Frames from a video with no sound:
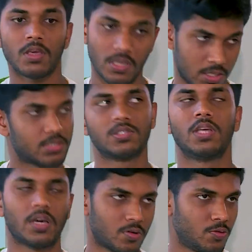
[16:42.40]
Yes,
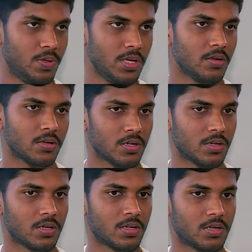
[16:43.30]
there could be.
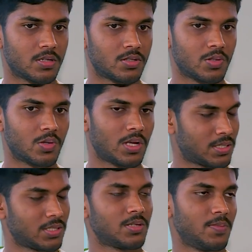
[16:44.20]
So
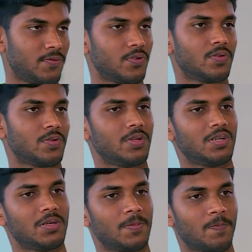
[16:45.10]
as I said
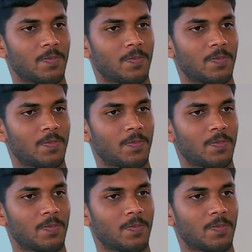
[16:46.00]
before,